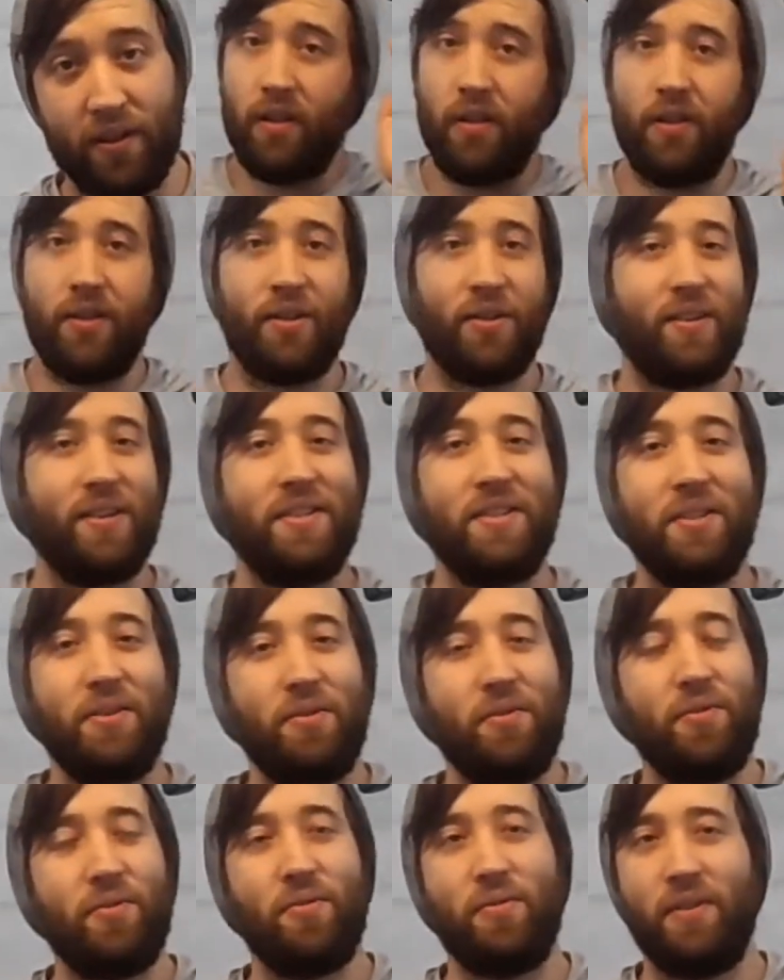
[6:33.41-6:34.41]
You could
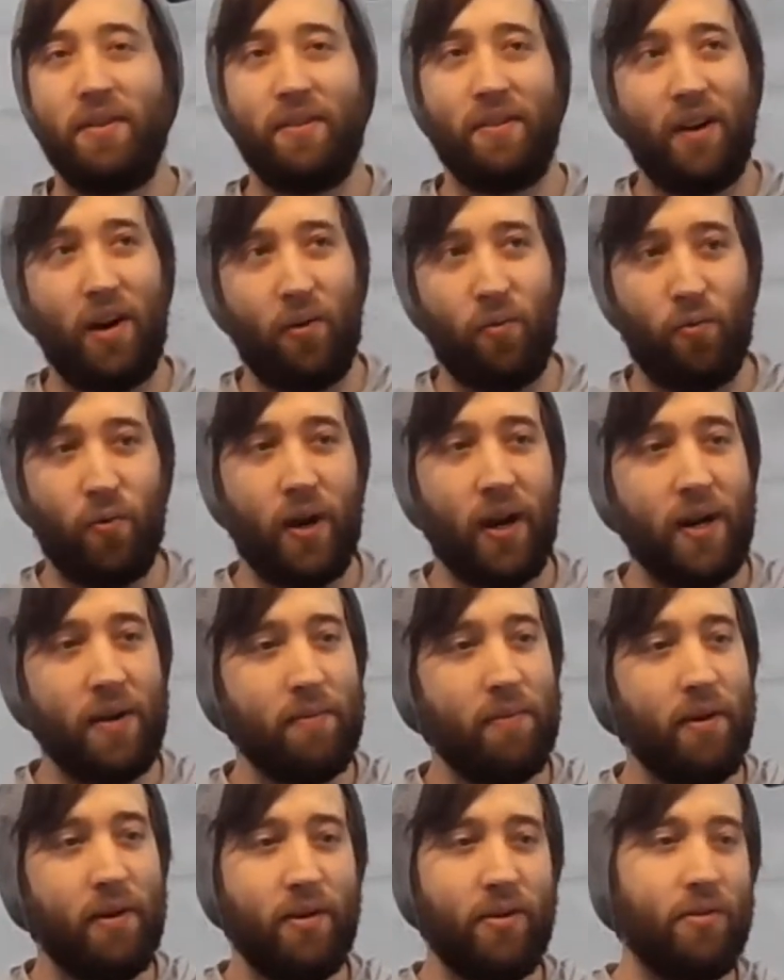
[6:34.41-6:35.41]
do a
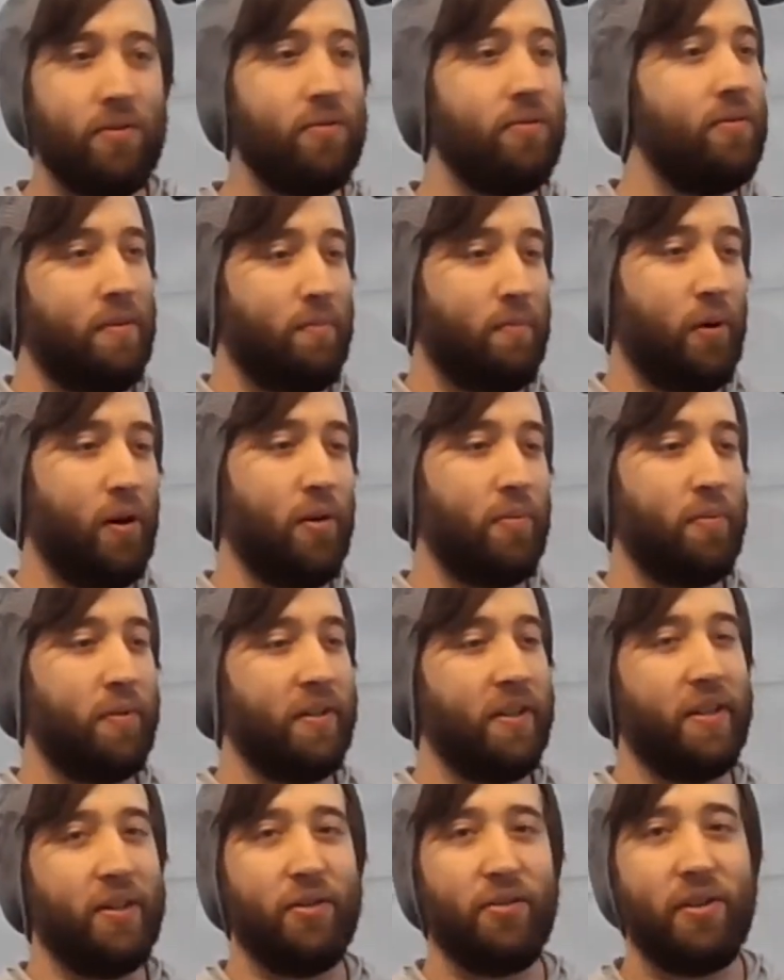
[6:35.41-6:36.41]
rainbow, purple
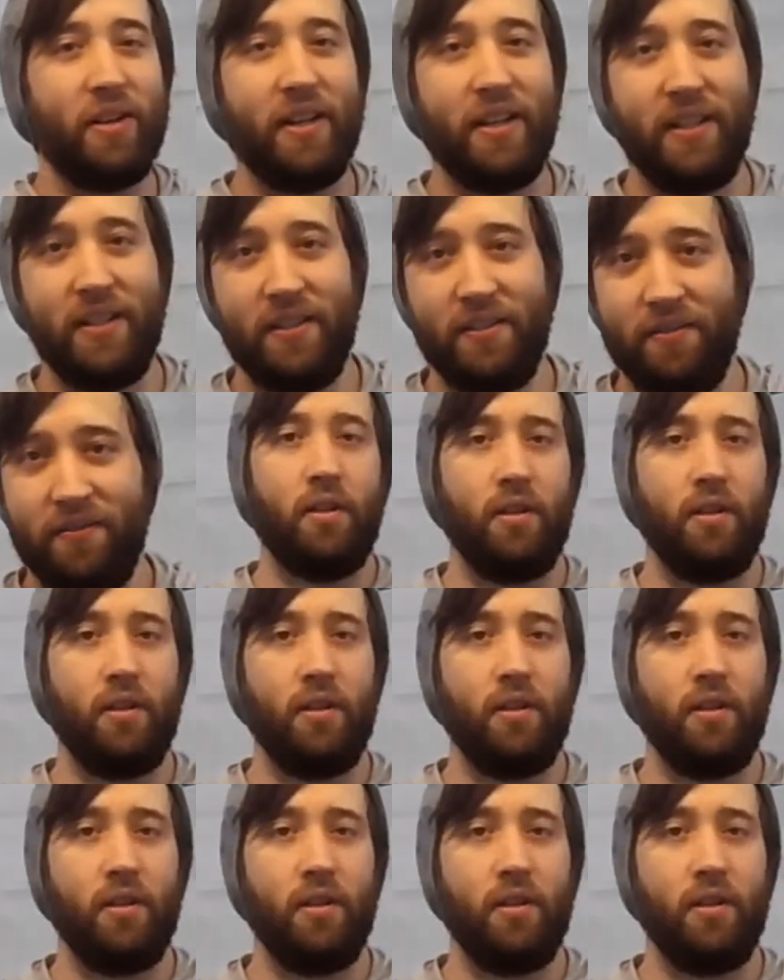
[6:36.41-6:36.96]
and green.